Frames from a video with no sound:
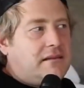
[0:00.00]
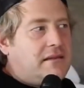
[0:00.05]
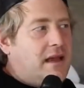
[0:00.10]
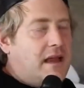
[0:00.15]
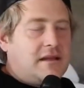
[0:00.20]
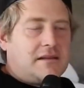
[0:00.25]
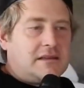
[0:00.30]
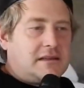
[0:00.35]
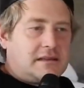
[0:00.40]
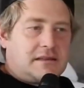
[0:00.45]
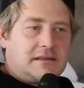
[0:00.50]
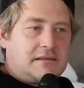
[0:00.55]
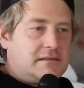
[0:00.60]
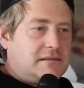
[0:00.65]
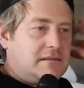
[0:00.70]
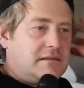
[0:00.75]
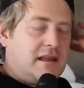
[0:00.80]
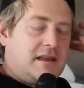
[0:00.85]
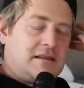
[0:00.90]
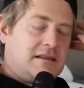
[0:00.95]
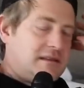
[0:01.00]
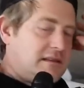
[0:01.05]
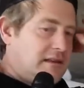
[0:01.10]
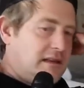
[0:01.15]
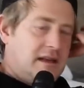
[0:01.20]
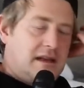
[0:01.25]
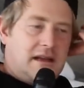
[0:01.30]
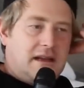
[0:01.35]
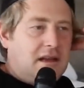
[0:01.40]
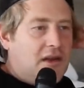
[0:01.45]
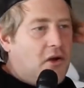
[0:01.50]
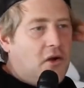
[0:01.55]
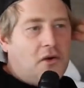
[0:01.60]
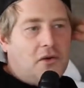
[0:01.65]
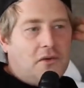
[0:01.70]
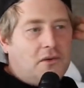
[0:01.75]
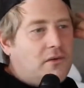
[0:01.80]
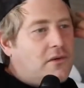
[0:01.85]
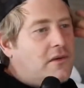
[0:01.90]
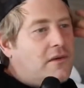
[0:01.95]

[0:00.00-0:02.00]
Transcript: they just let it go.